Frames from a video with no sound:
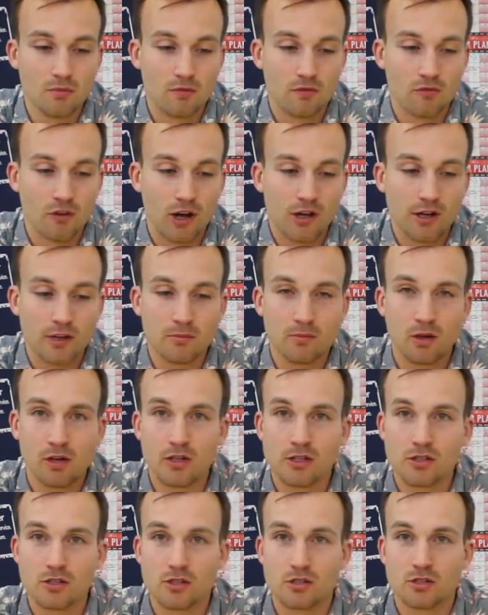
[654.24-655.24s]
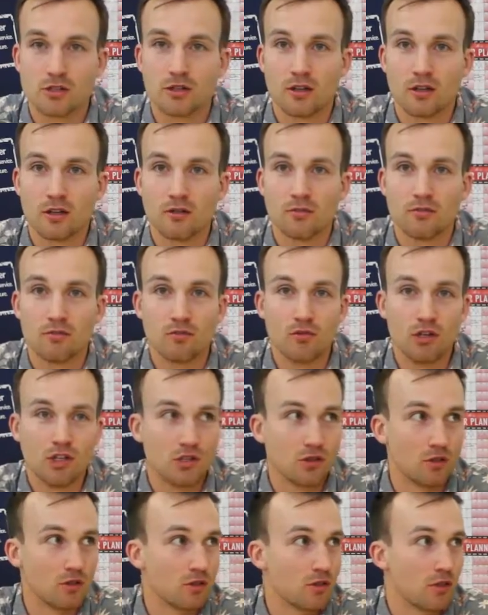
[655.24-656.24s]
finding money is just another
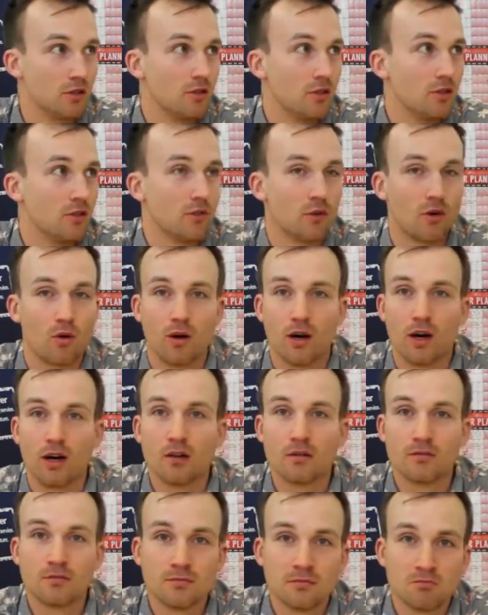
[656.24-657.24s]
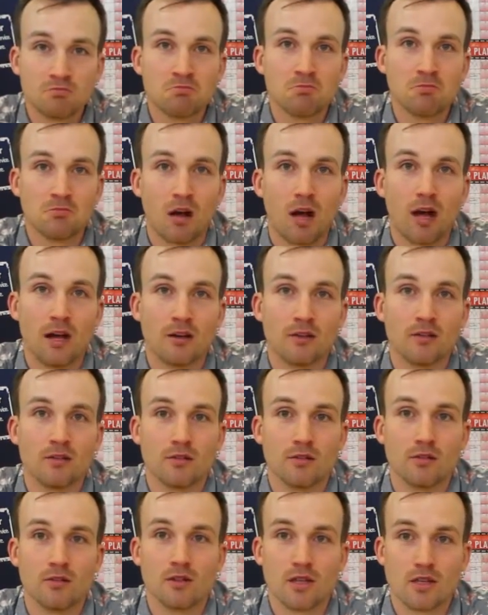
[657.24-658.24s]
resource that you need to acquire,
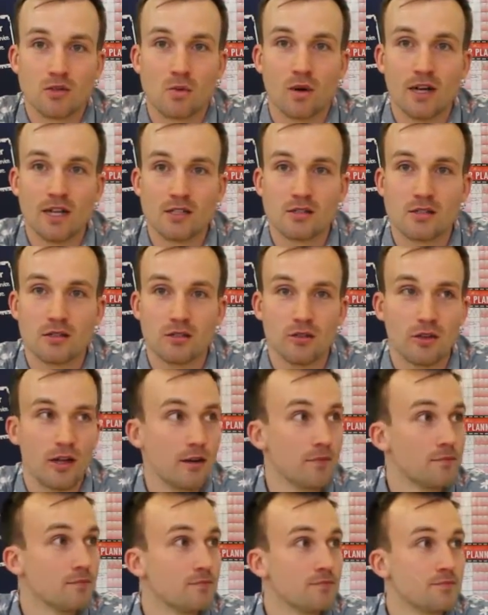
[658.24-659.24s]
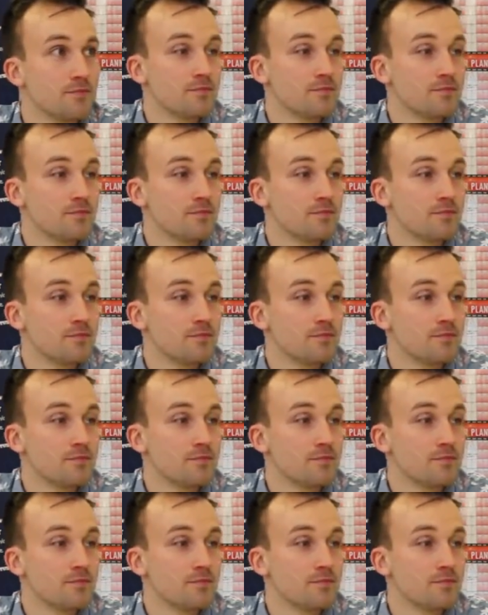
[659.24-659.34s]
and there's ways to do that.